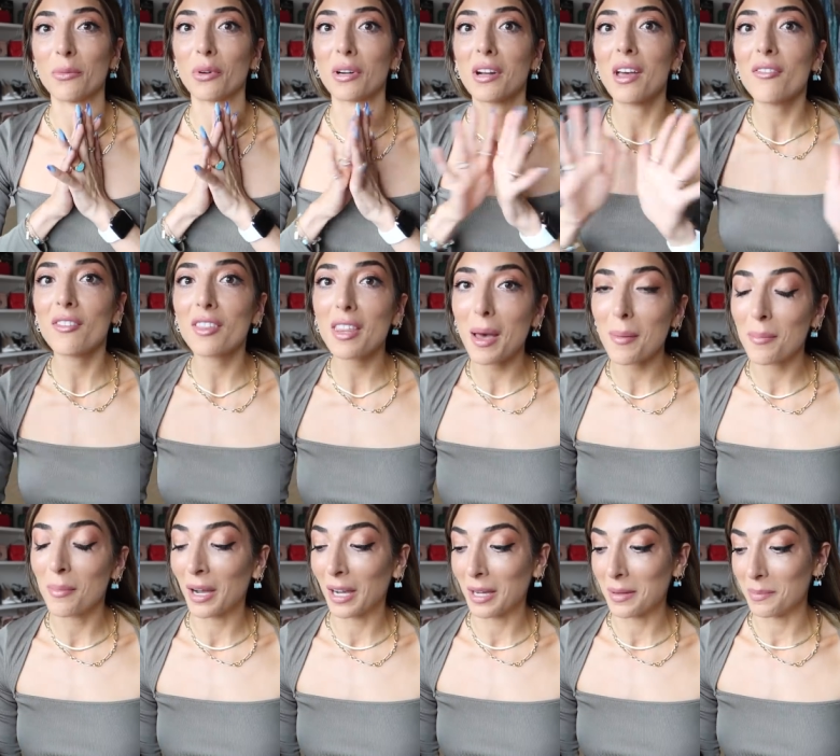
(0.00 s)
whatever
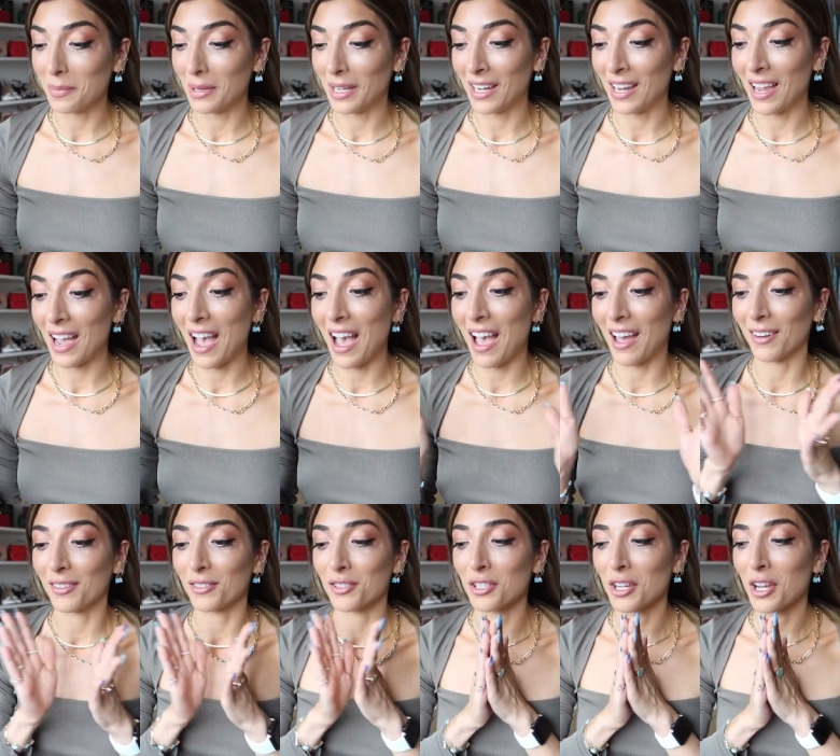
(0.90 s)
that might be
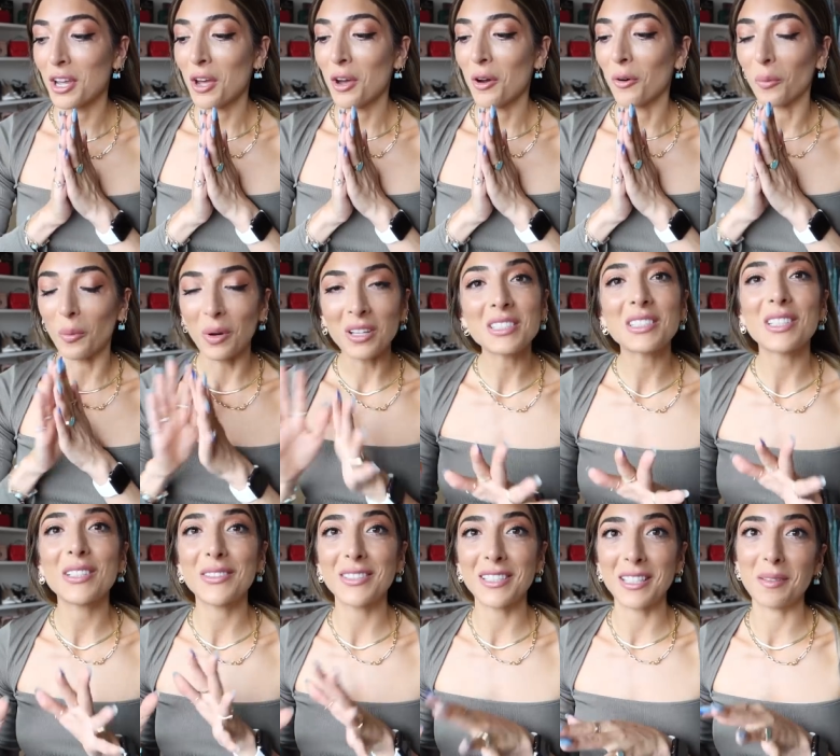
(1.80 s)
and
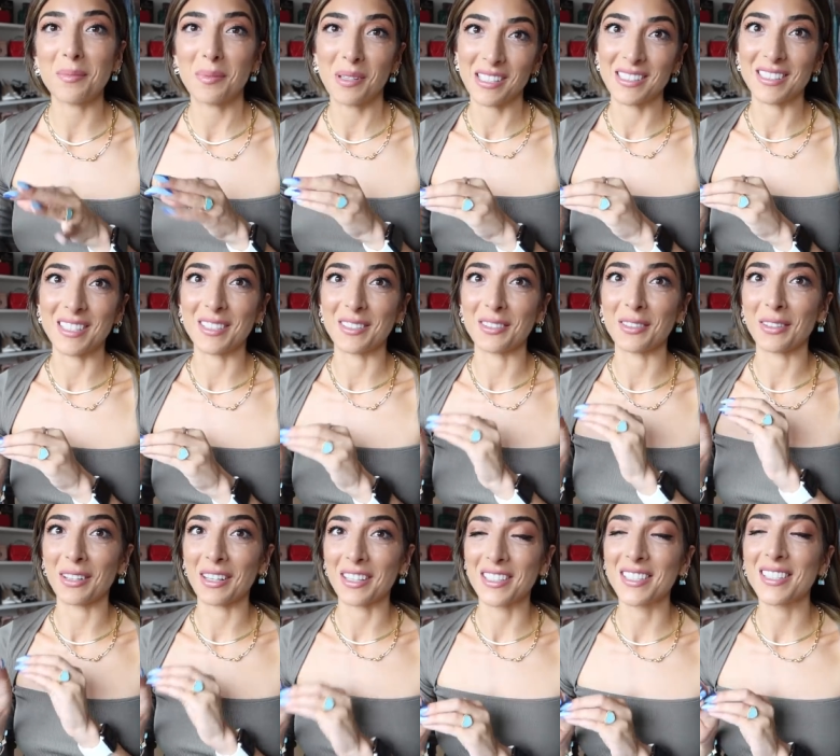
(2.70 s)
once you see the pieces
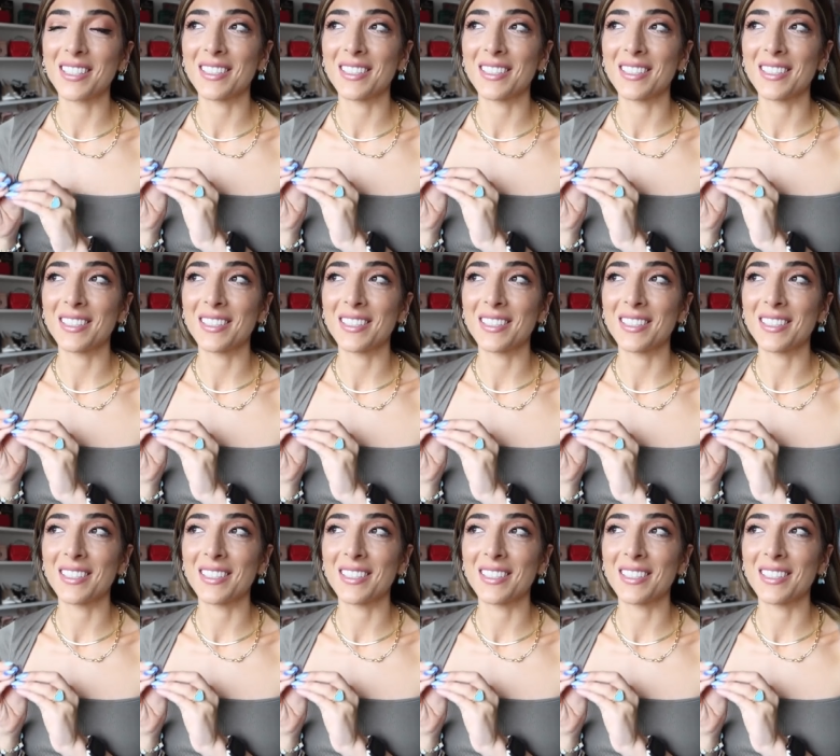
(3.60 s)
you'll